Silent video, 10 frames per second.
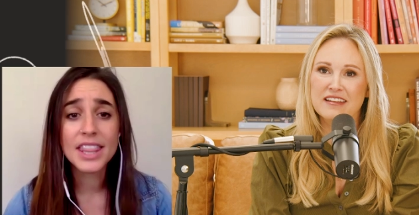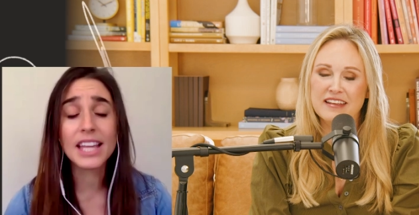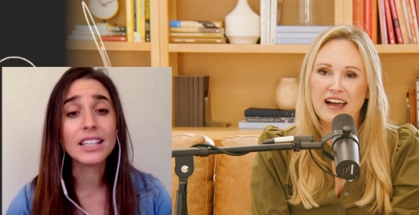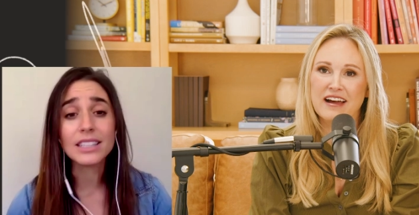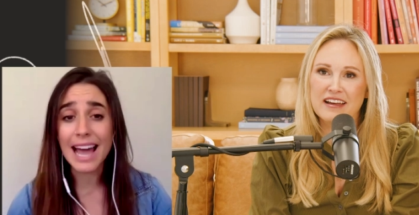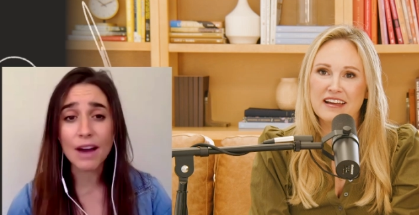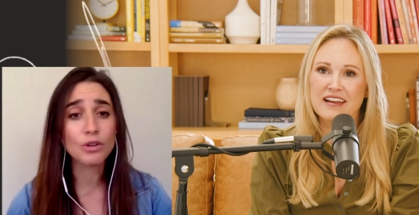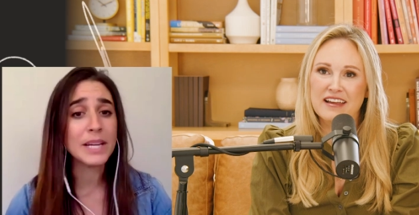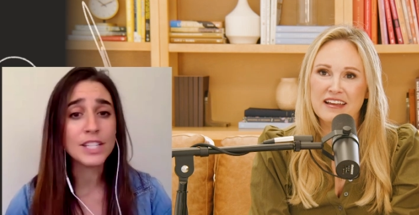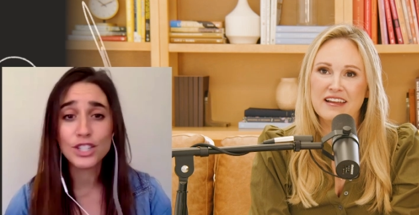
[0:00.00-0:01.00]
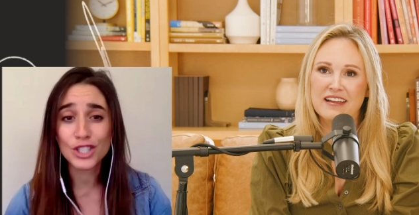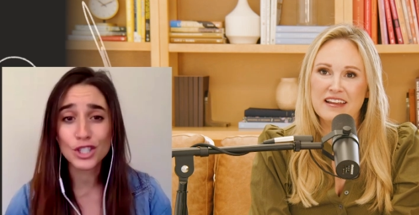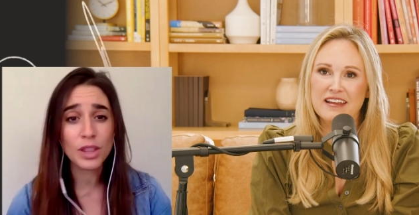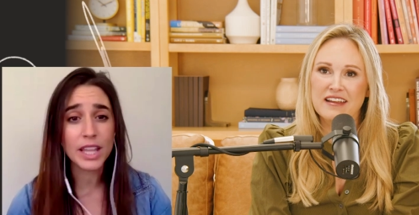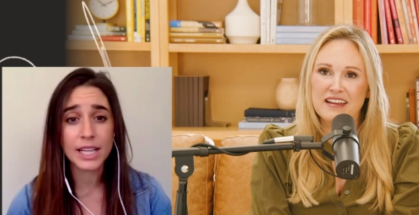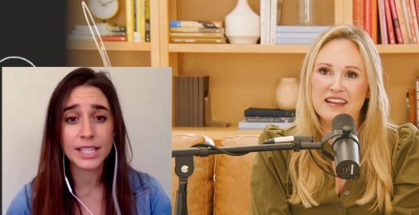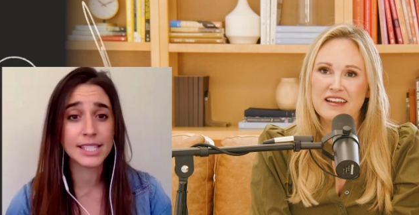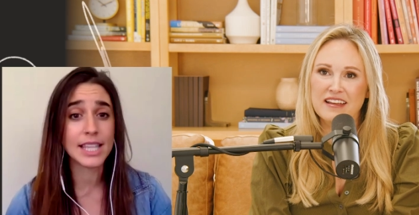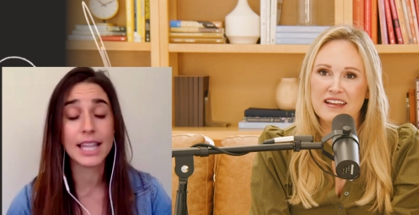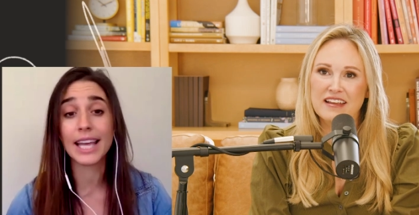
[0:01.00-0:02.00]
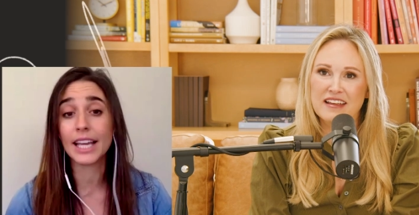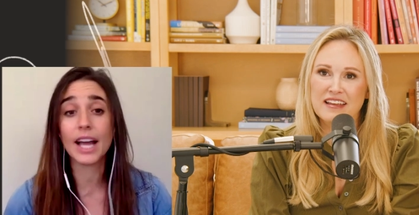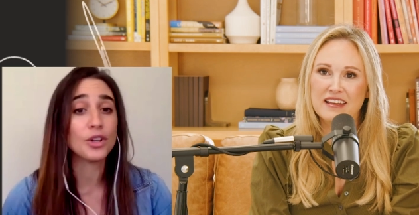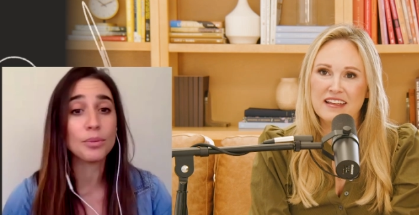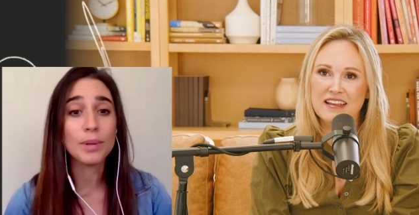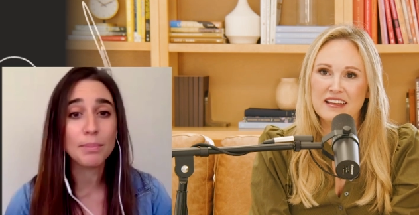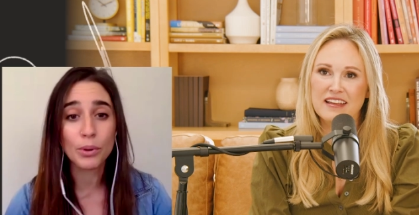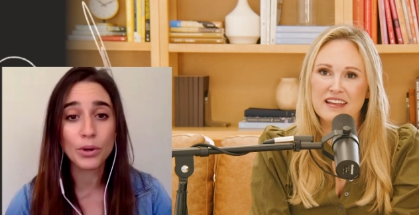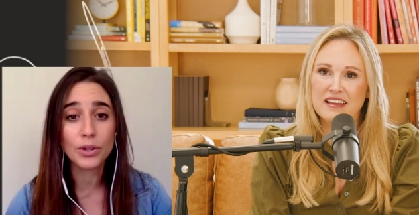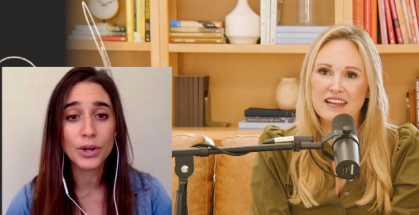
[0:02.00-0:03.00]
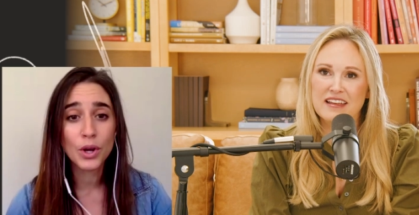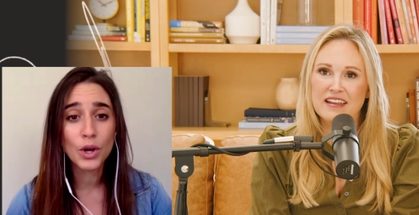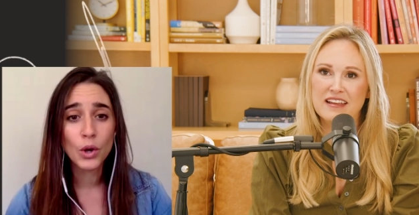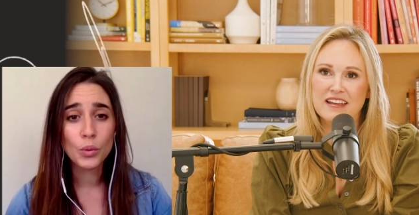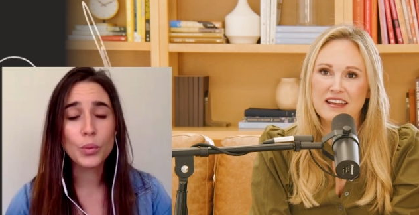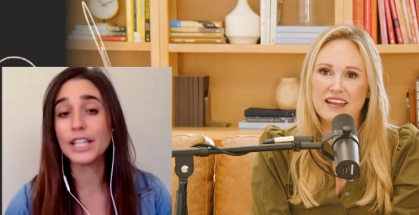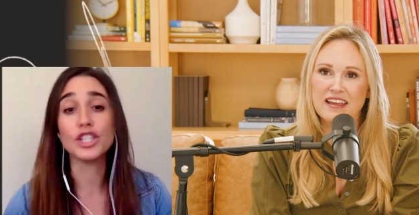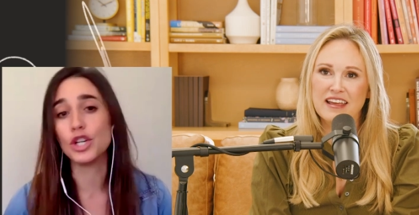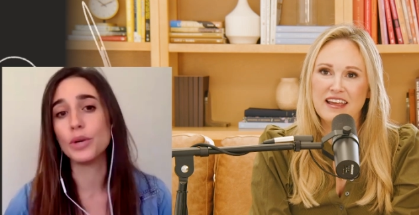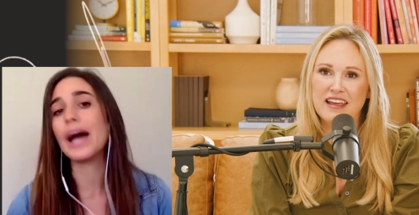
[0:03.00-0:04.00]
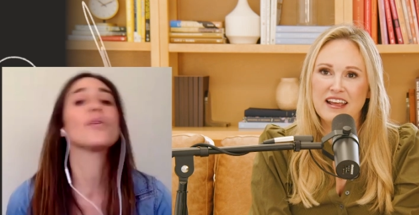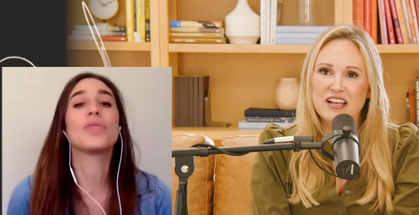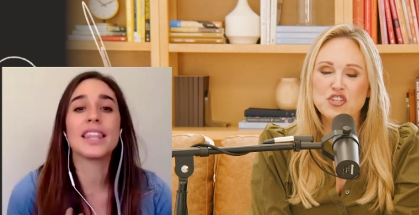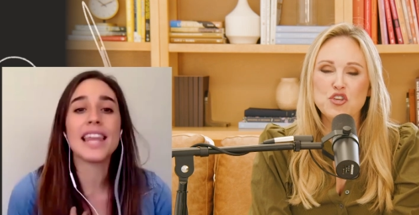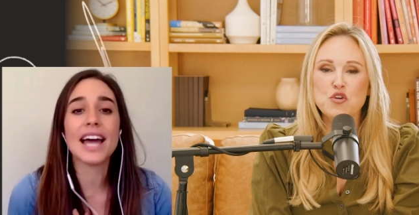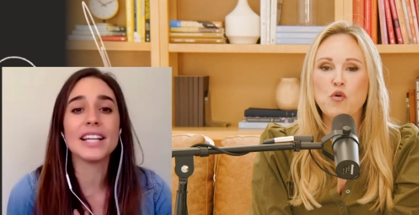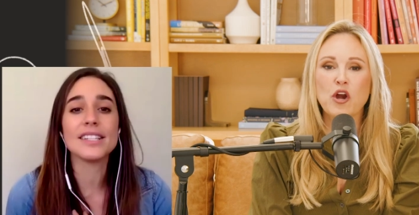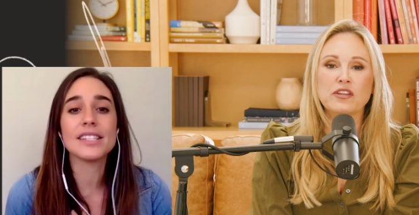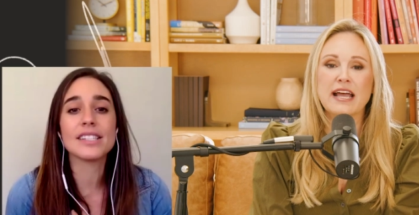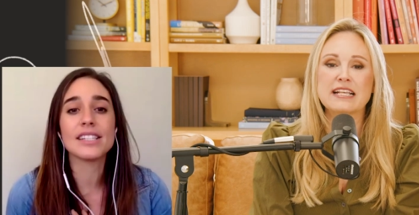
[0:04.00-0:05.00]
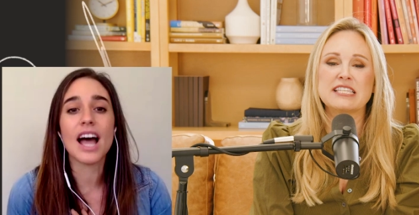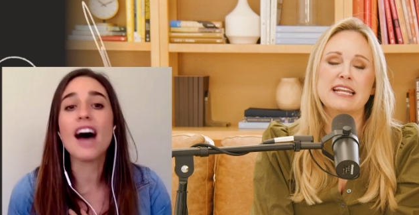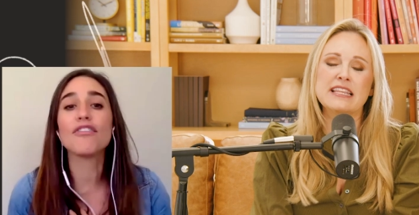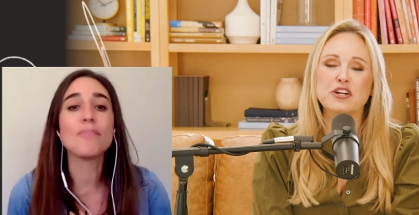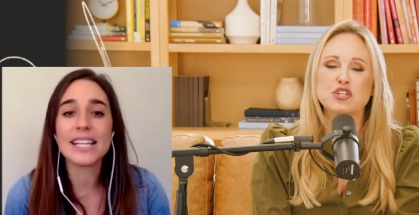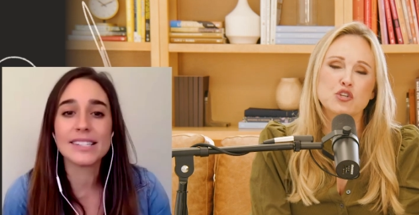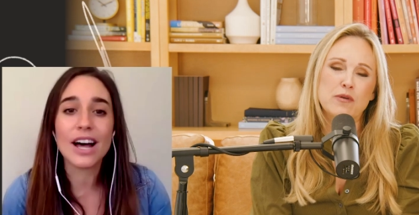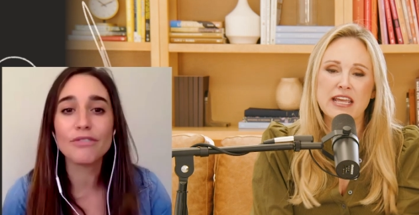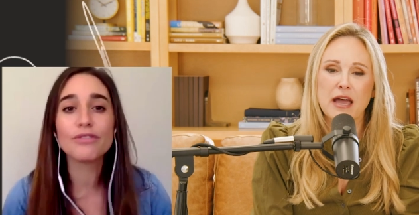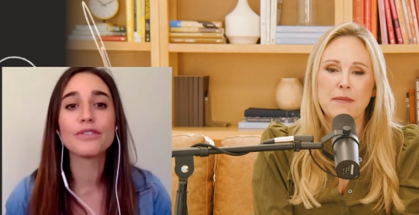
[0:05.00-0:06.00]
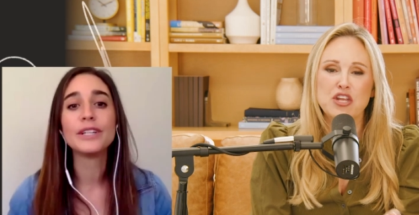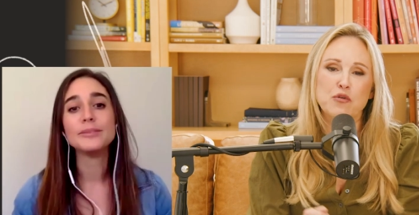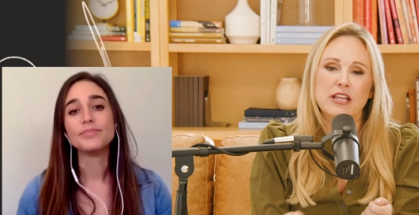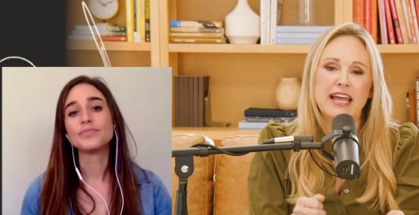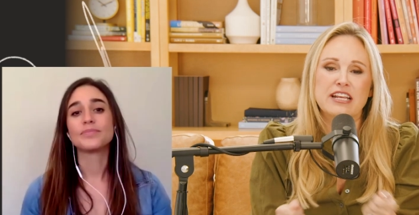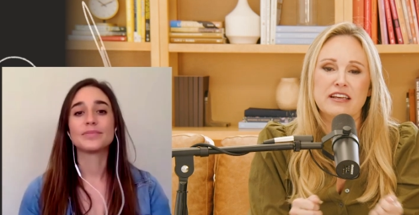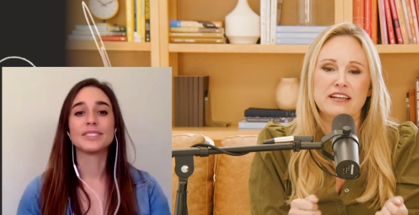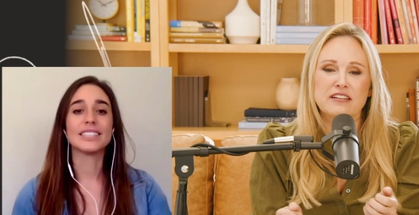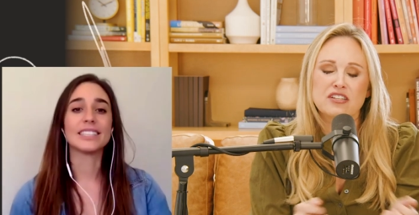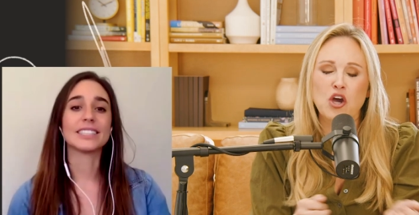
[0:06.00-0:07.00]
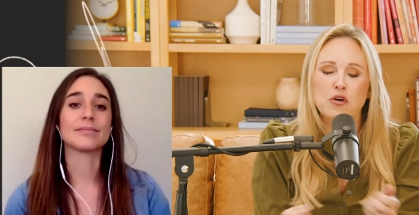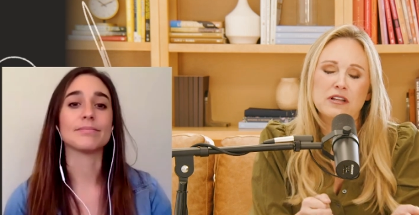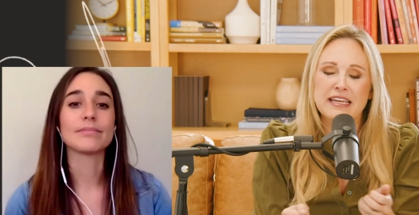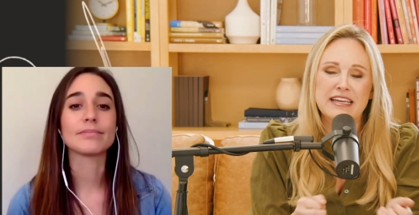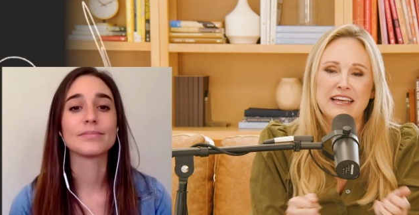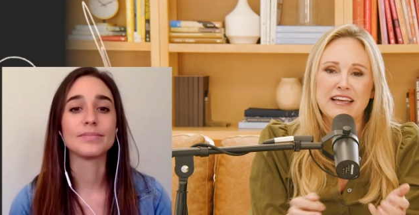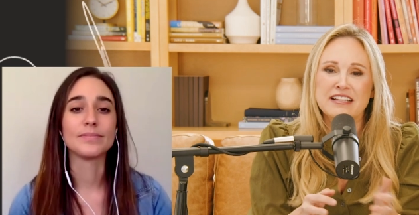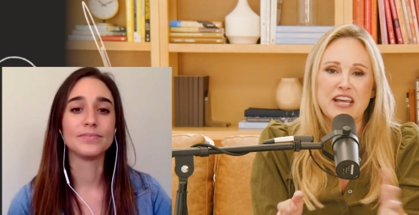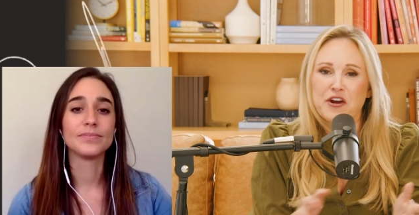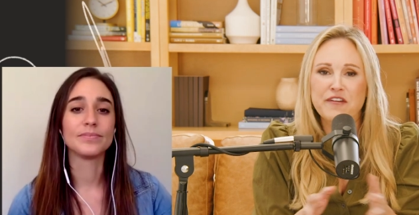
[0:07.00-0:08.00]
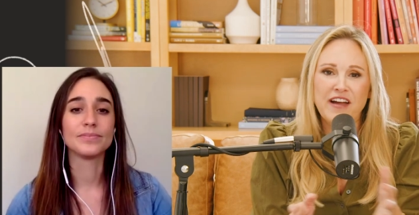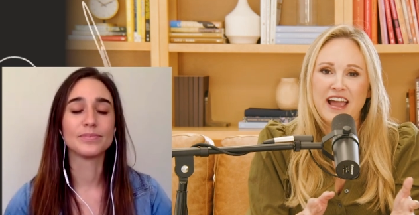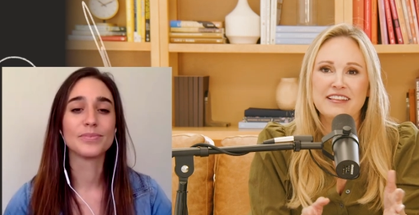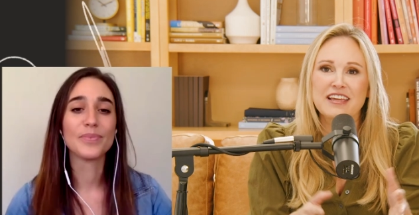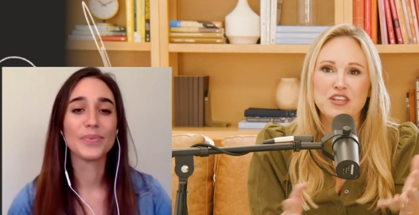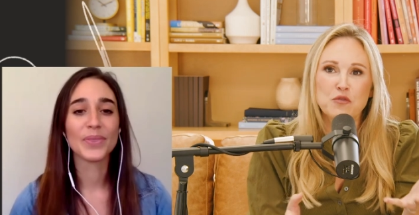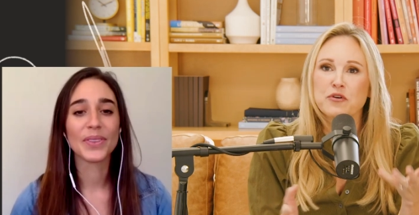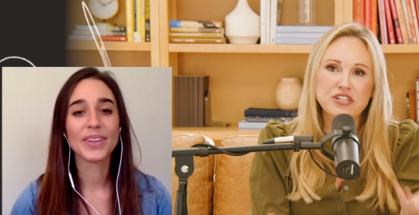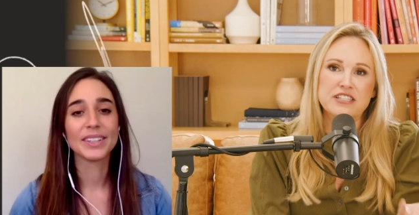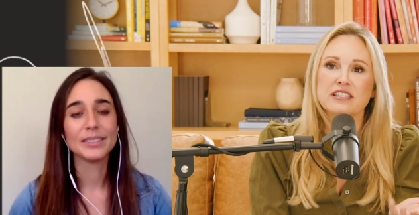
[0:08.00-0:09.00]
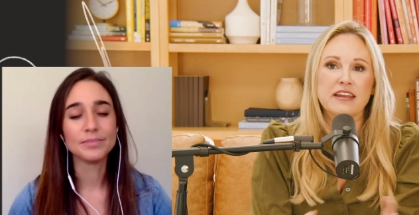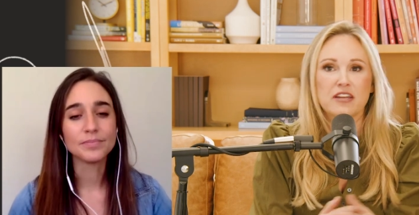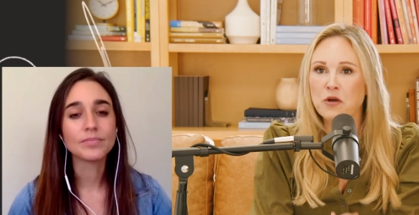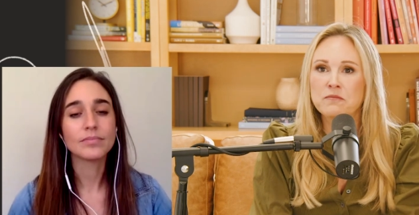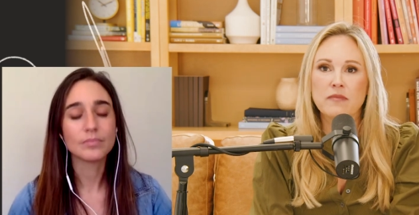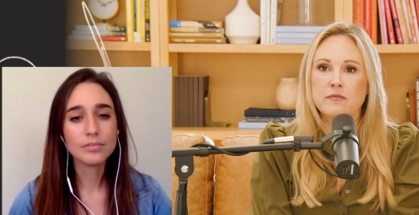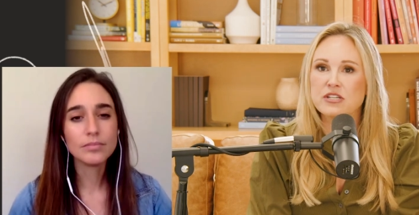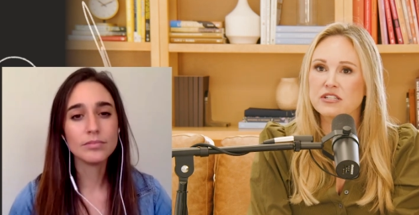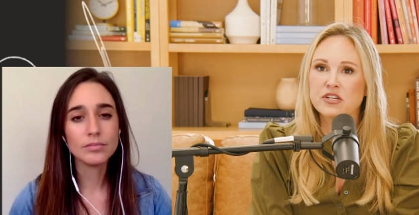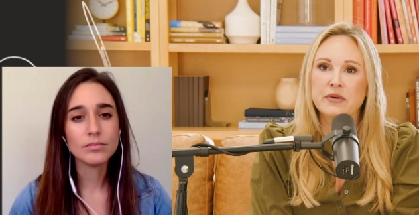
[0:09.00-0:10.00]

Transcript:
Speaker 1: that yeah. allowed me to do things that like other people wouldn't do. I don't think but that you weren't like sitting there myself. doing
Speaker 2: them and you were like totally terrified. Like you were just like, nope, I'm just